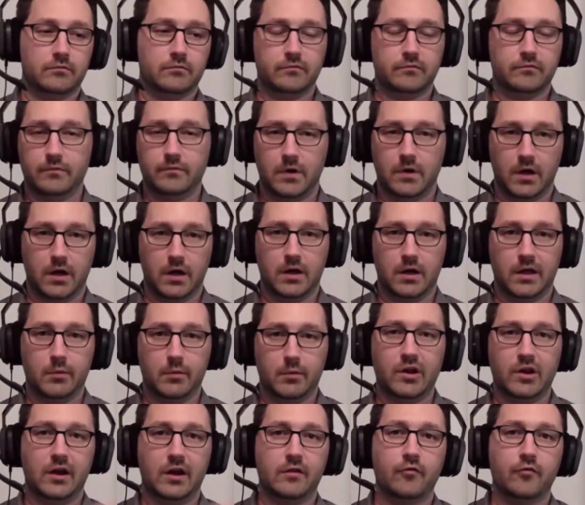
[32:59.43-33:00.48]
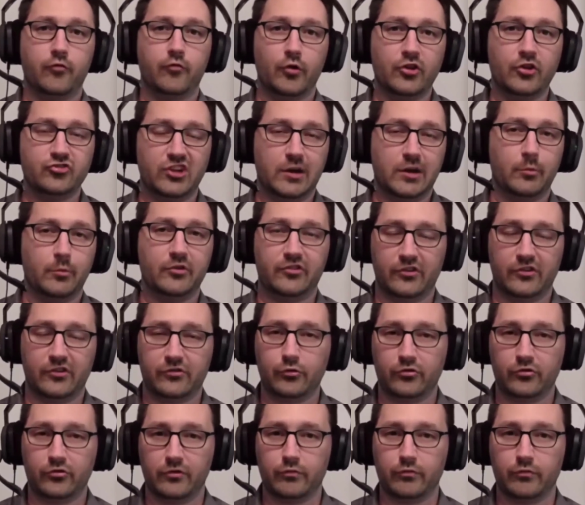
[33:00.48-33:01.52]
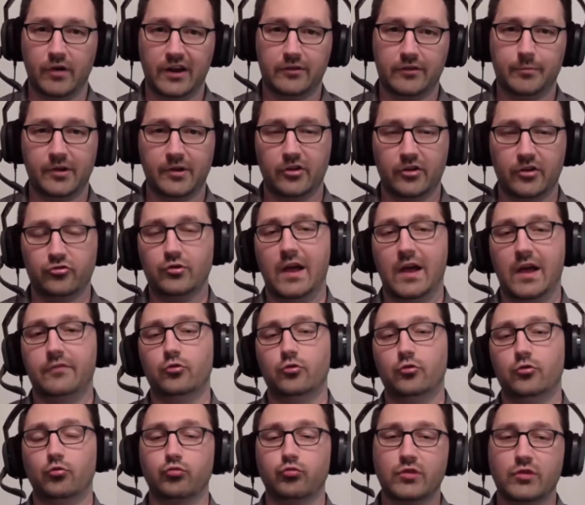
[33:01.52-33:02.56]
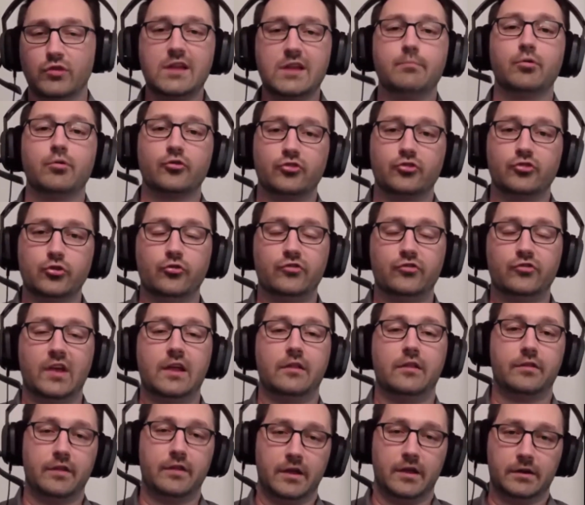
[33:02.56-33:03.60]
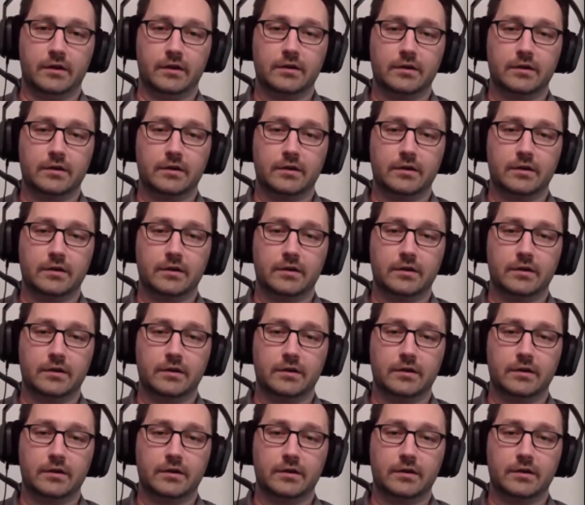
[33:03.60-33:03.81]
infringe anyone's exclusive rights, because you have to reproduce a thing